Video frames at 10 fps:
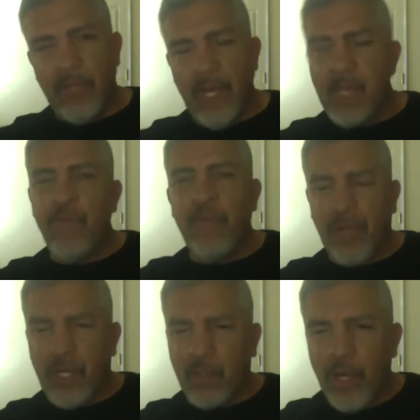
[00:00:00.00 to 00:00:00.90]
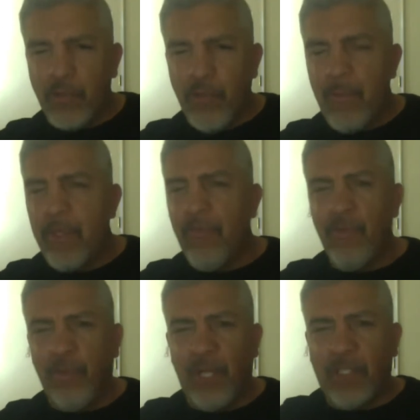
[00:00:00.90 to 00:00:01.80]
And if you put a sweatsuit, I mean, if
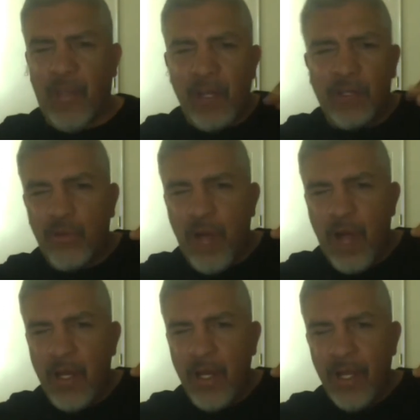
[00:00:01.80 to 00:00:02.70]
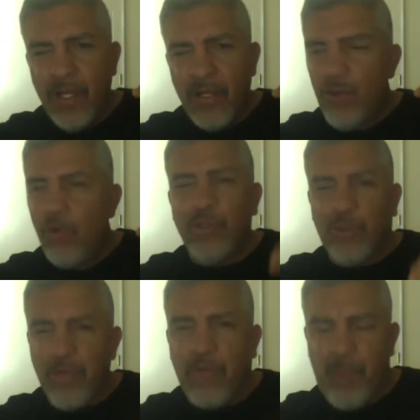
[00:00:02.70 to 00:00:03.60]
you put a sauna suit on, you lose
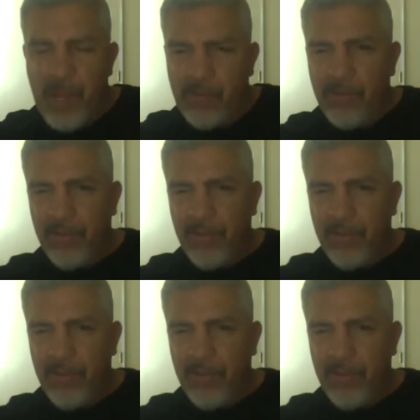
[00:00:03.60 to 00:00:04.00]
3, 4 pounds.